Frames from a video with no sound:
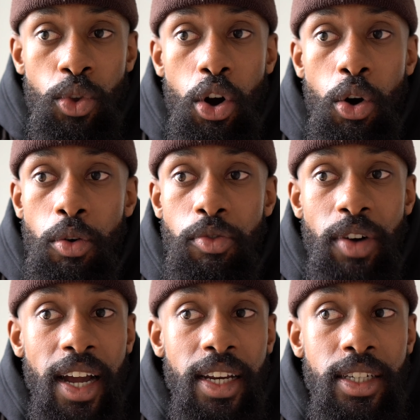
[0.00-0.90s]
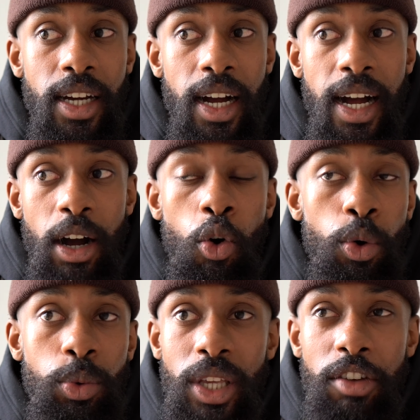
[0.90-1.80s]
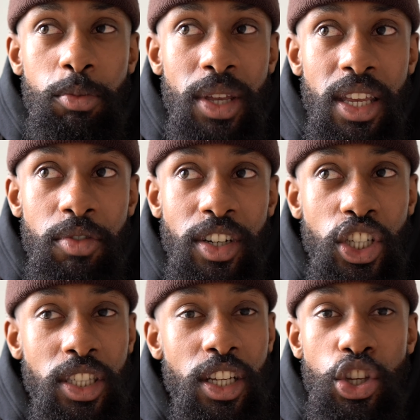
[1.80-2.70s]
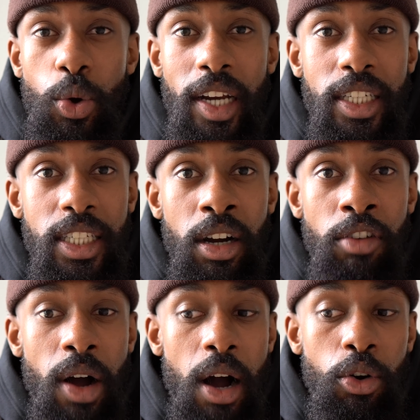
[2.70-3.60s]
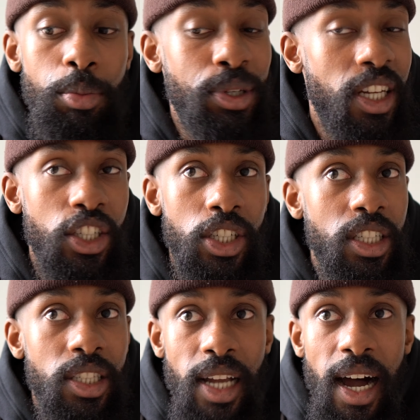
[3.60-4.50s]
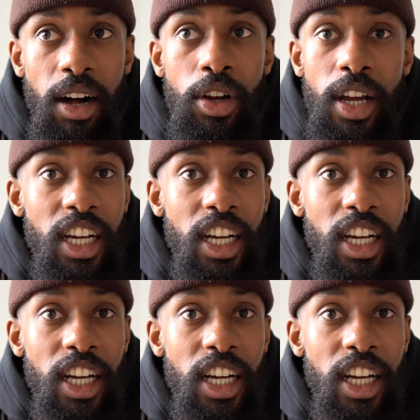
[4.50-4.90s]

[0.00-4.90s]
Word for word: or find or give me even just a new idea of how I could potentially style